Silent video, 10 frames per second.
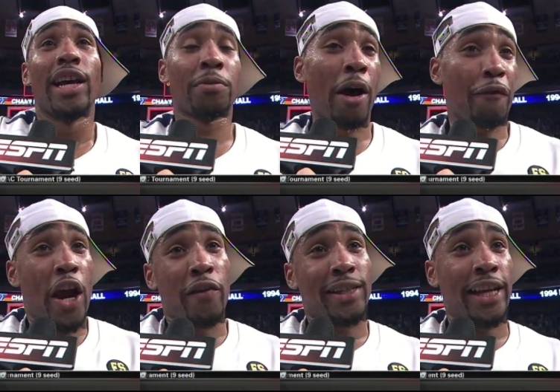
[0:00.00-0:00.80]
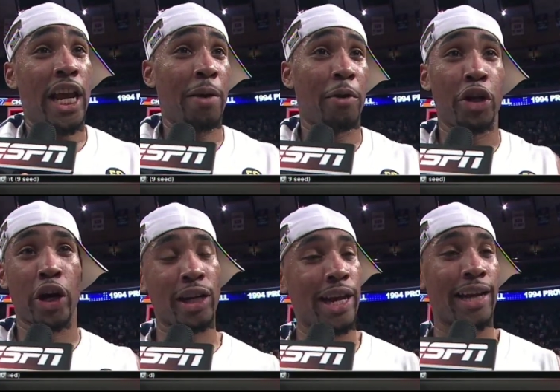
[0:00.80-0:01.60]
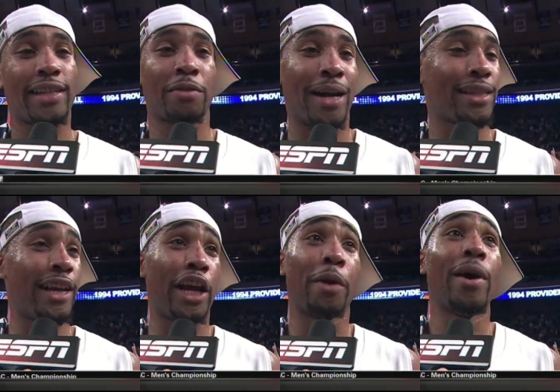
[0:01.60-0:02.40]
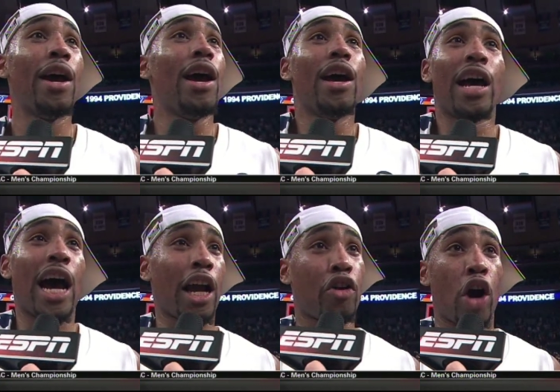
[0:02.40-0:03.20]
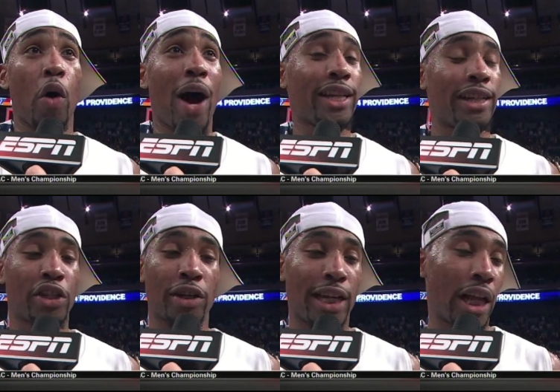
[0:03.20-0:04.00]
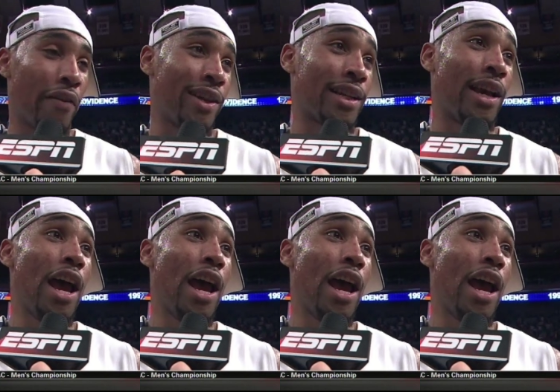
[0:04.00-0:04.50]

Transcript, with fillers: This is my favorite team, the New York Knicks. This is my team. Uh, I grew up watching this on television.